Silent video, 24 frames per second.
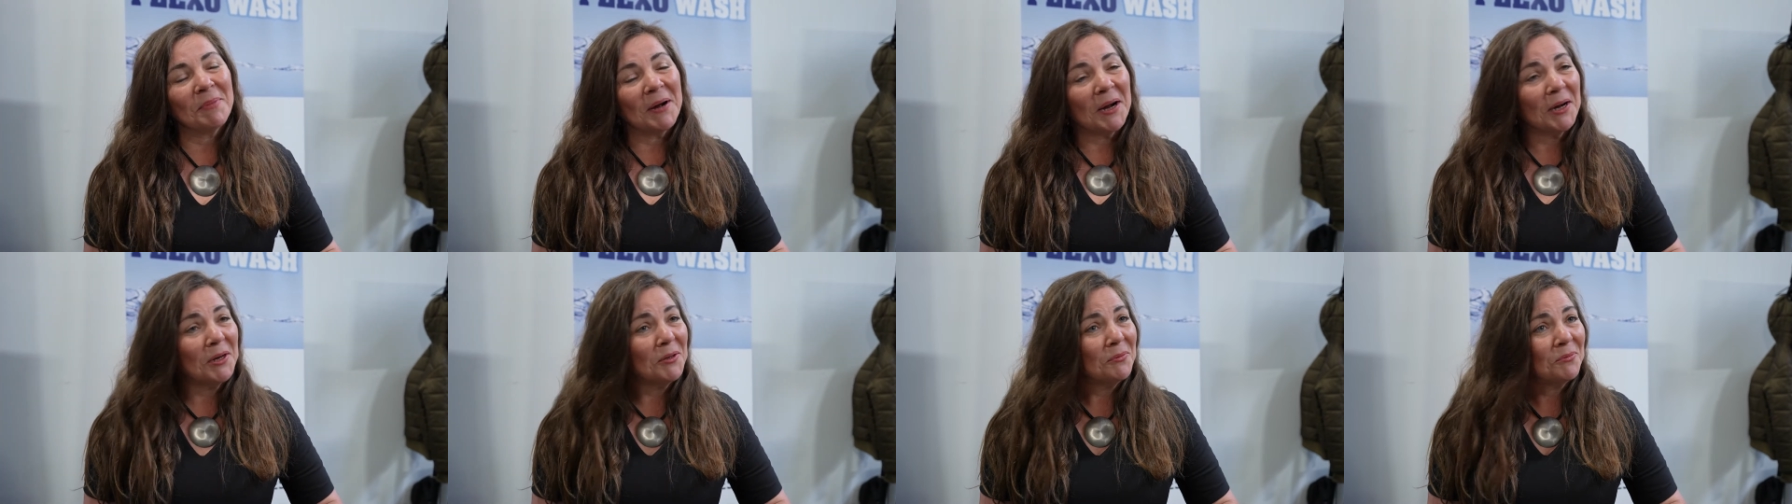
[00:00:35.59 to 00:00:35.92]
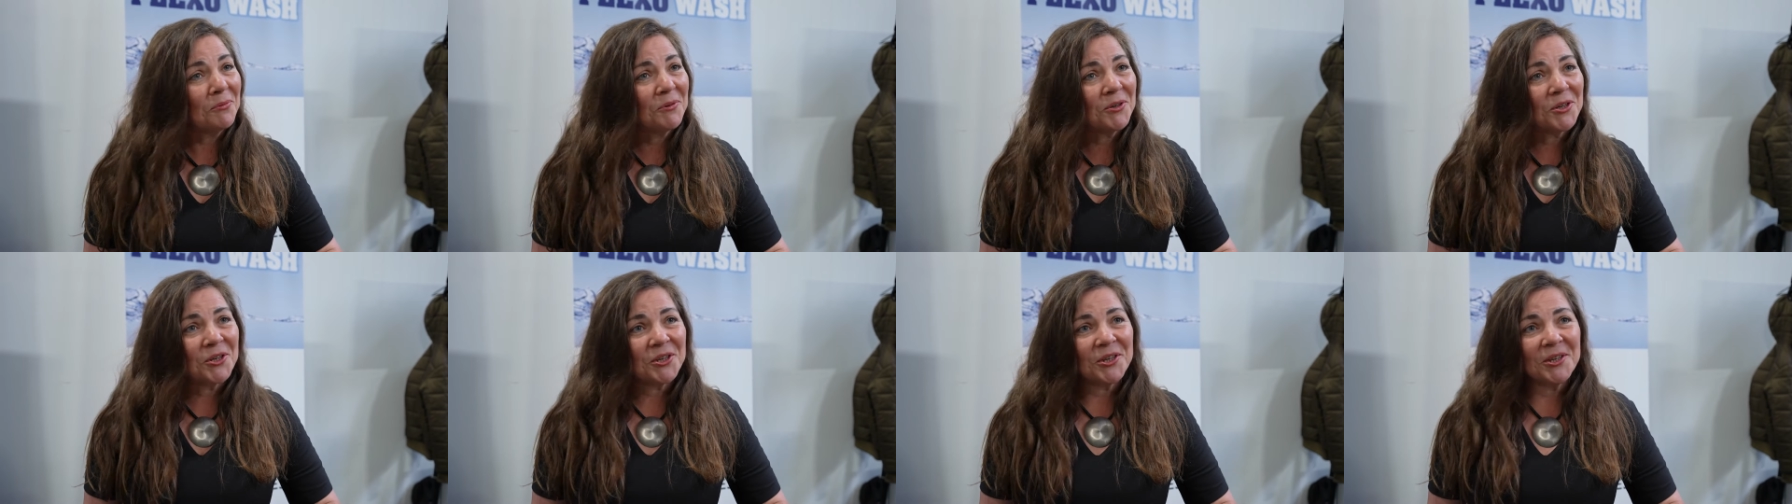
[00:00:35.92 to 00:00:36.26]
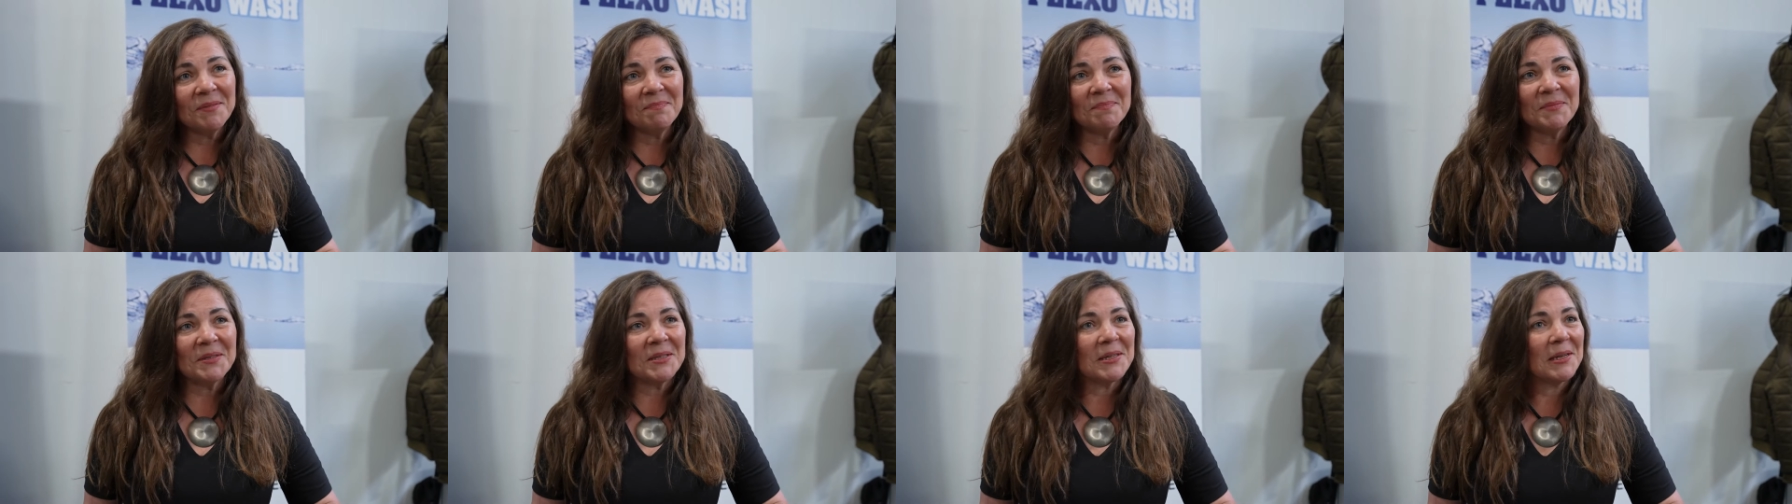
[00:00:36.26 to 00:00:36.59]
part
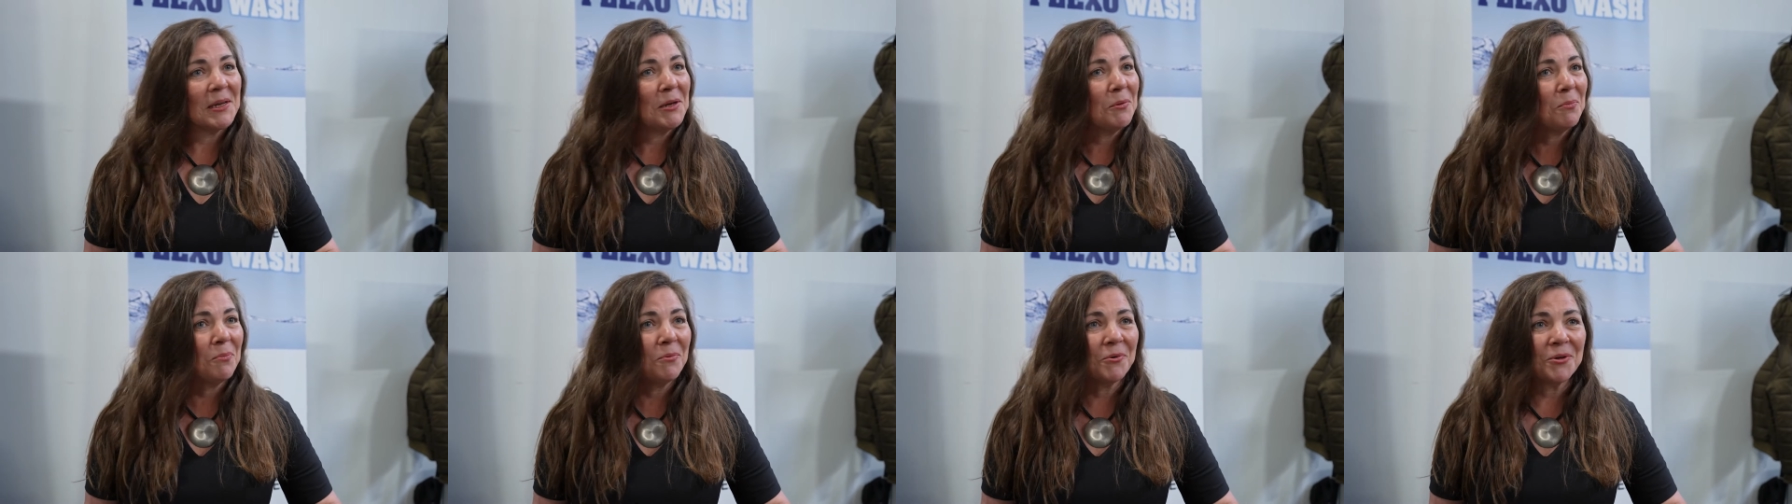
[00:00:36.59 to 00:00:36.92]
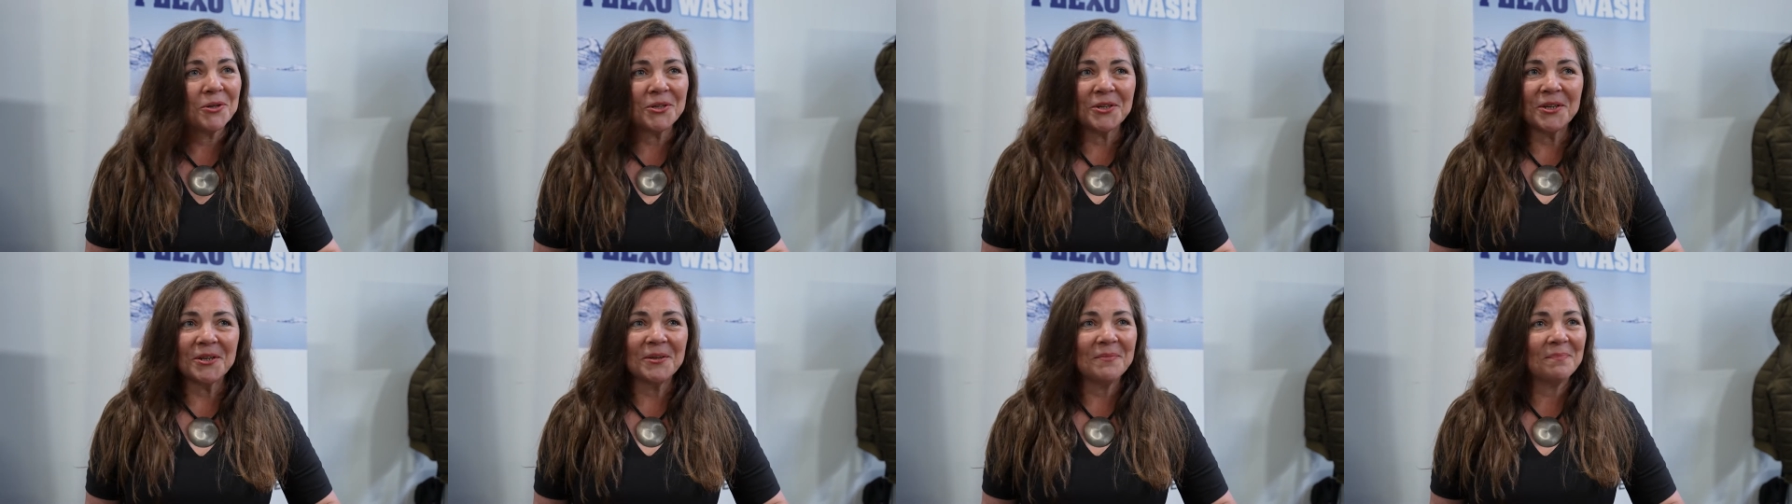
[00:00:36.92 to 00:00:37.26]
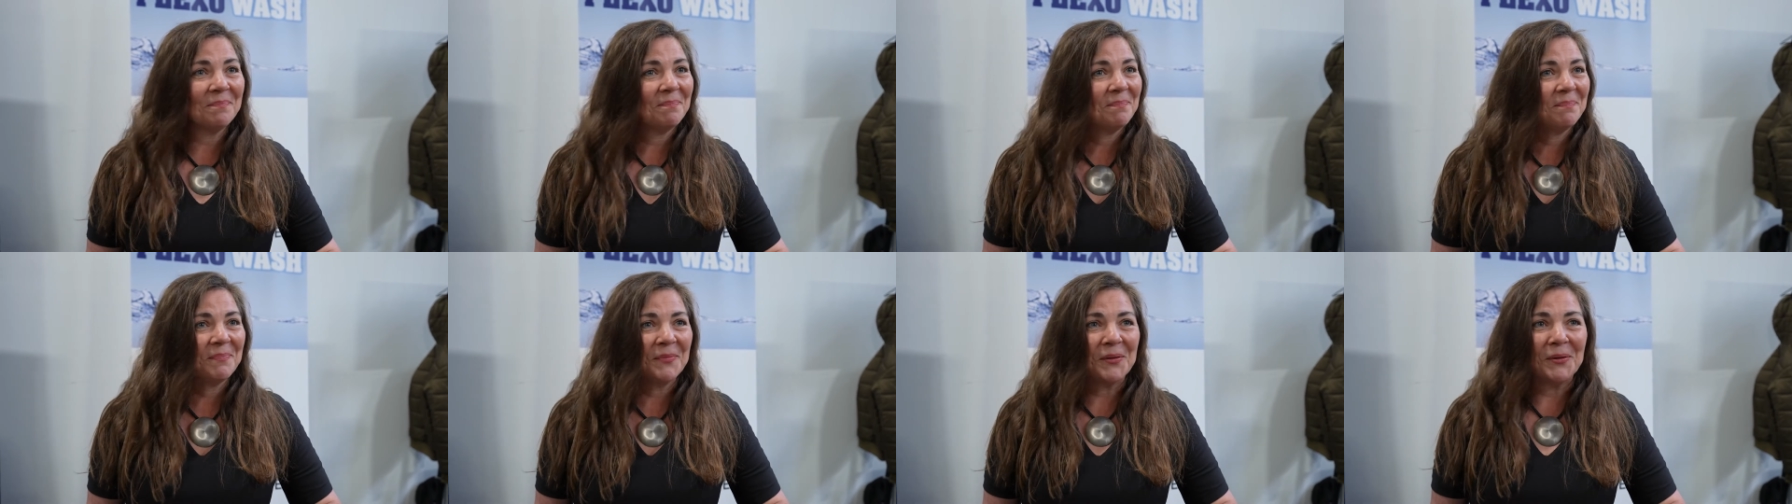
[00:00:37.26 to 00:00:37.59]
washing, sleeve washing, you
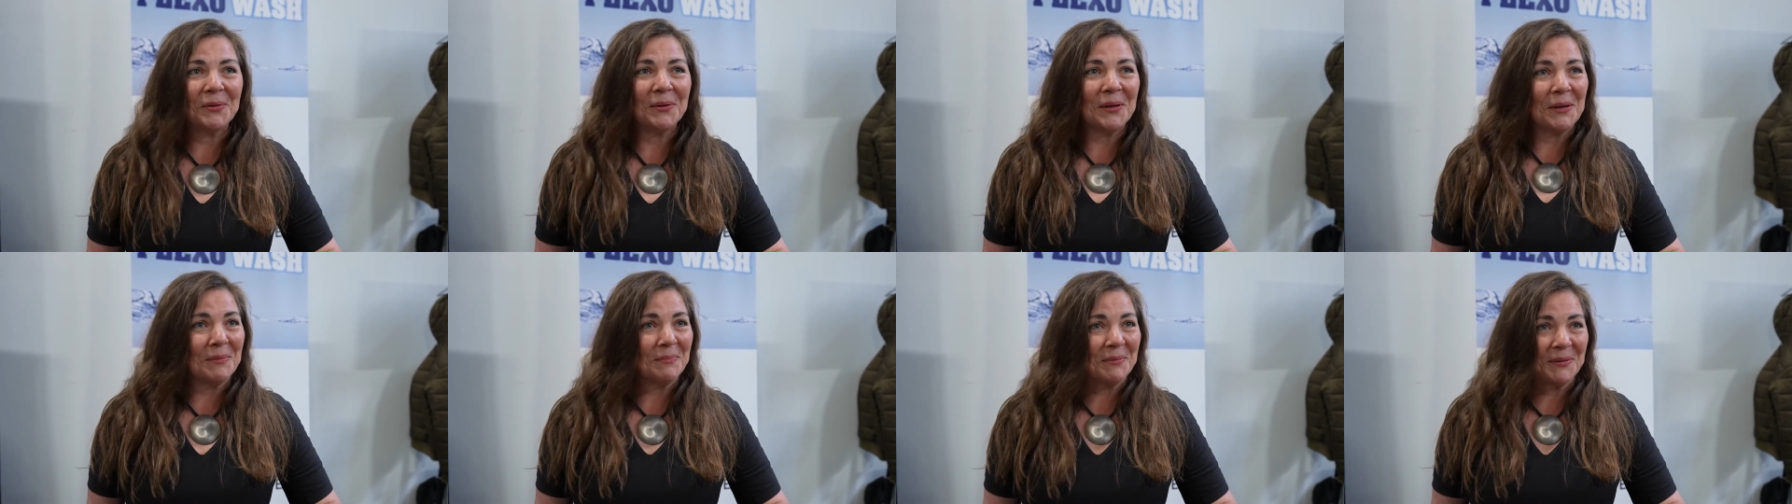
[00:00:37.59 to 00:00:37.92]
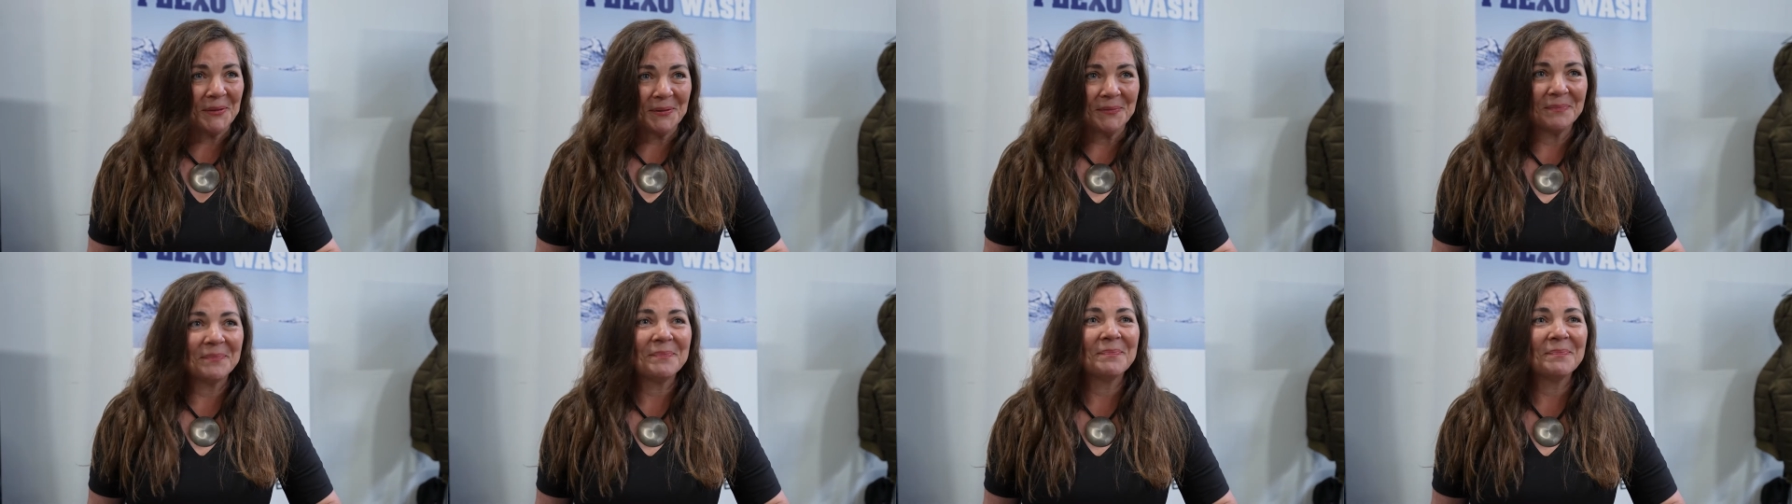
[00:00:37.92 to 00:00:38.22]
mm. name it.